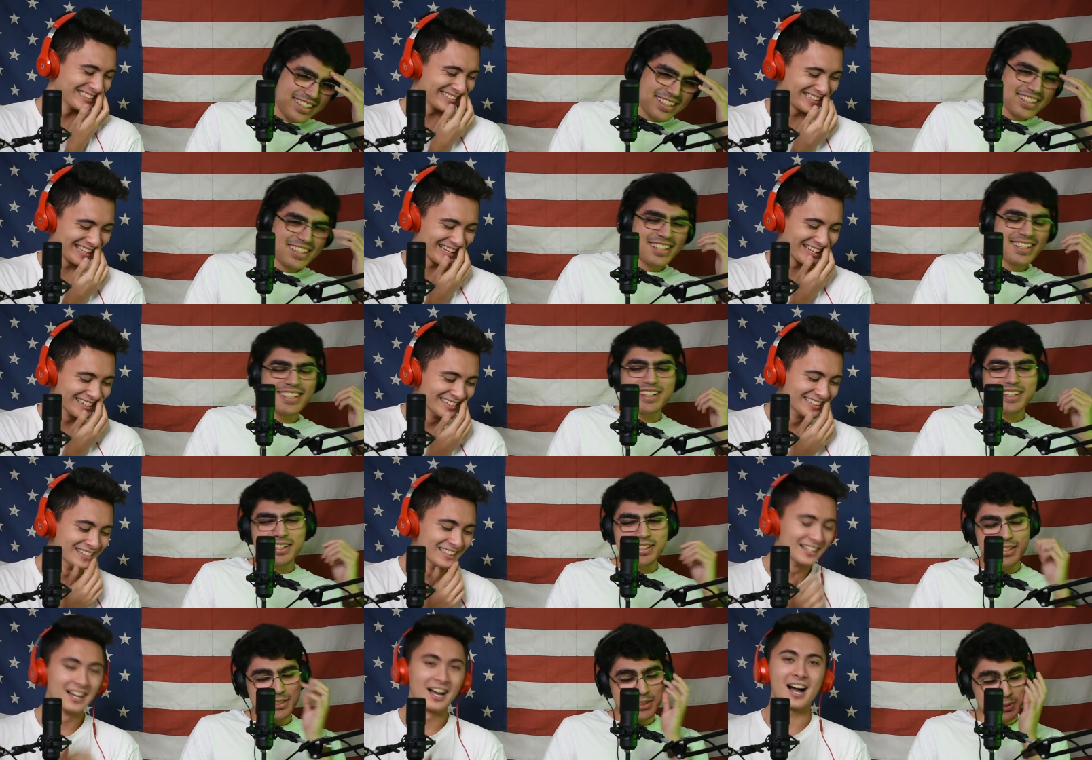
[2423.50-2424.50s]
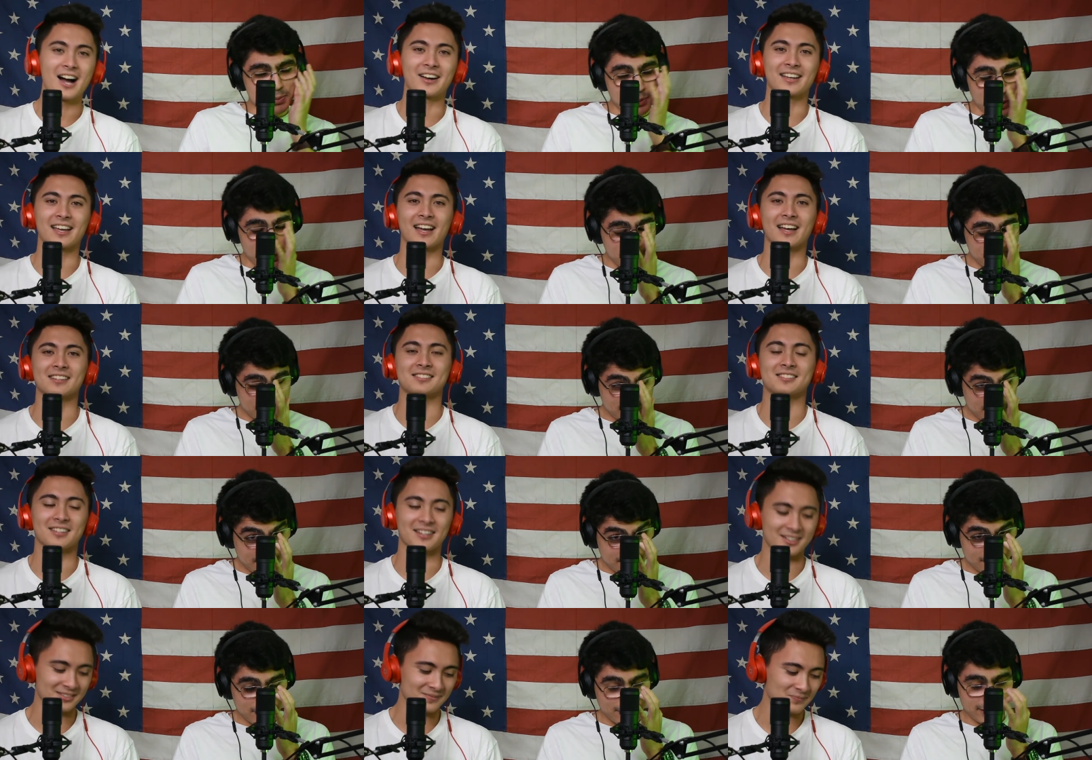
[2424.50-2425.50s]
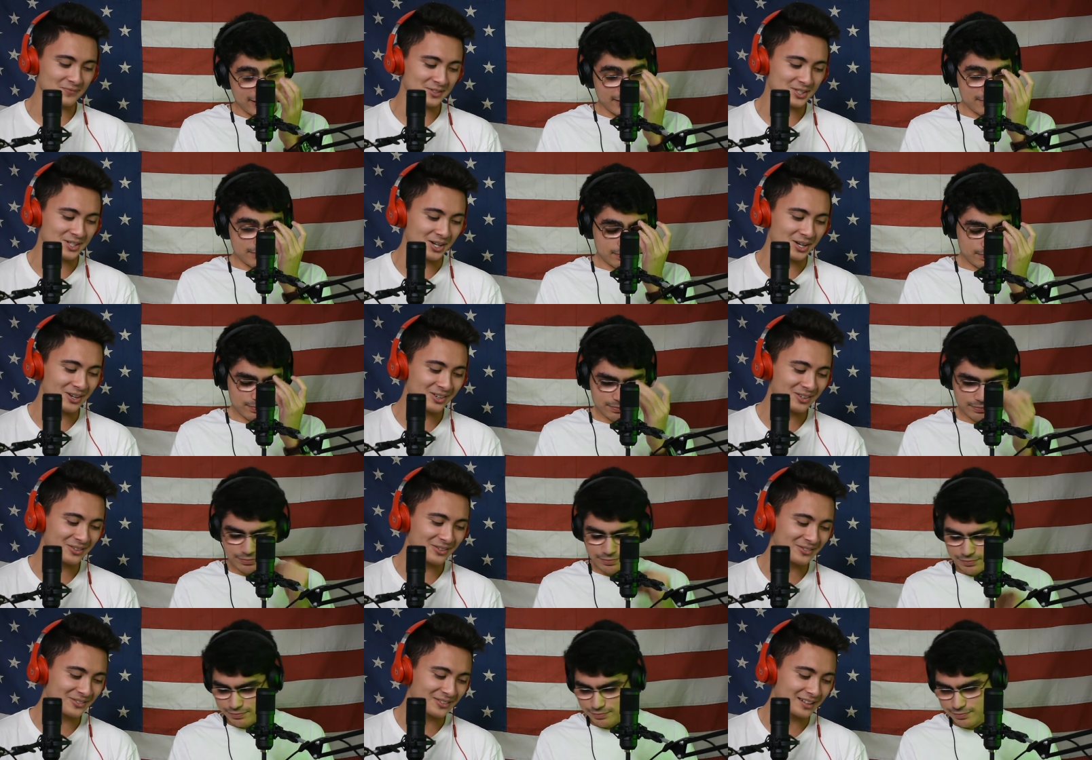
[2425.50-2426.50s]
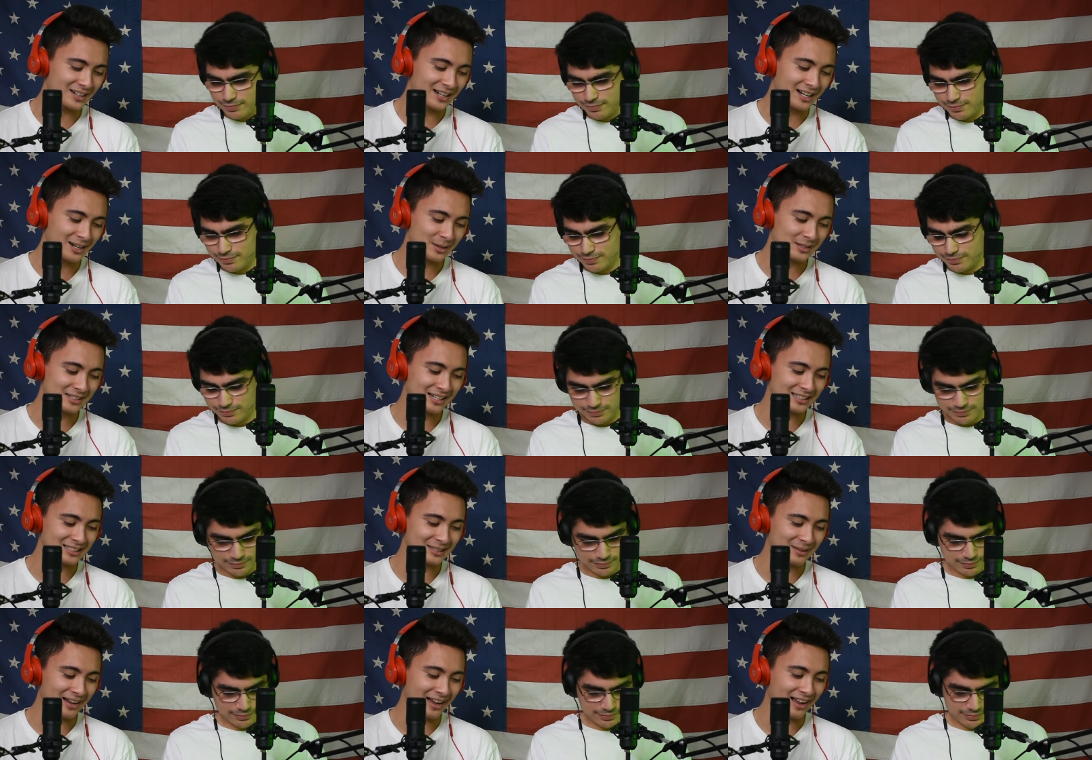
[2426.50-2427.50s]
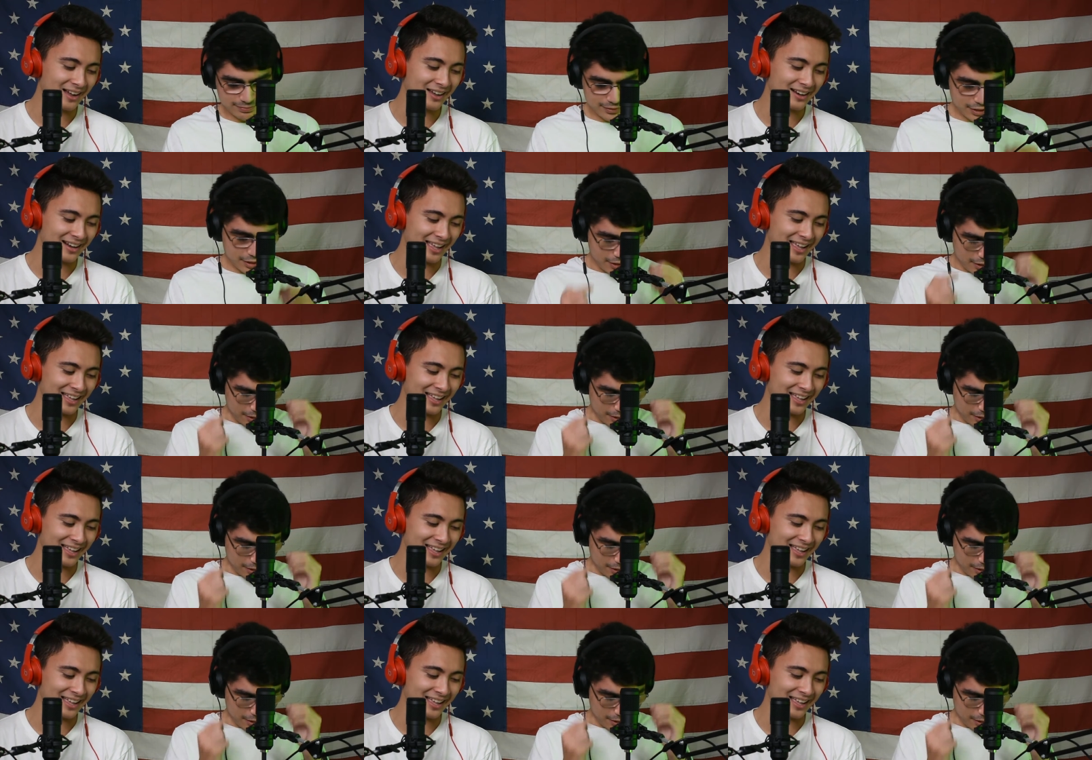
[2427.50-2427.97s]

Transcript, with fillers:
Speaker 1: okay. Oh, this is probably okay. this is great. So uh, we talked about how to.